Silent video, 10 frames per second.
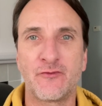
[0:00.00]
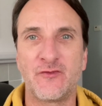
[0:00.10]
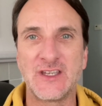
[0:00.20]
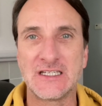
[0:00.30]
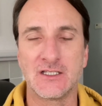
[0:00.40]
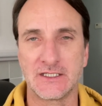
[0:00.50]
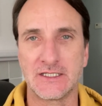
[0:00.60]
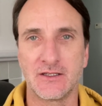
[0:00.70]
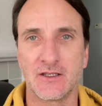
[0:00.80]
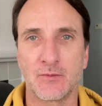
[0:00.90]

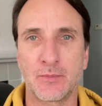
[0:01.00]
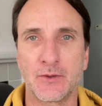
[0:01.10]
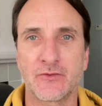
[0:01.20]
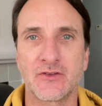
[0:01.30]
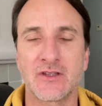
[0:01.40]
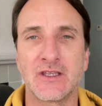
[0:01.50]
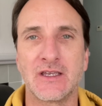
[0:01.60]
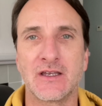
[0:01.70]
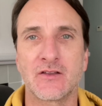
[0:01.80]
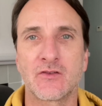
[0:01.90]
feeling that a person
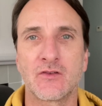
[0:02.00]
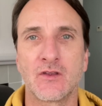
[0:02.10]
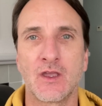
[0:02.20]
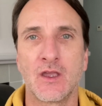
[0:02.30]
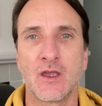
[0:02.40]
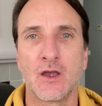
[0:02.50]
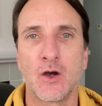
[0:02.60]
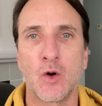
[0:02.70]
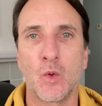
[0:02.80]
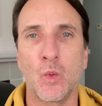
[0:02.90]
gets
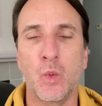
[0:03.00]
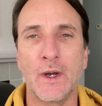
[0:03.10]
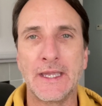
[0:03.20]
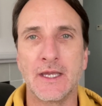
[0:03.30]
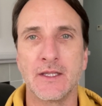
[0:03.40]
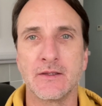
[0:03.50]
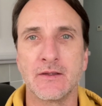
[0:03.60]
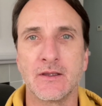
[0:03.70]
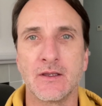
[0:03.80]
when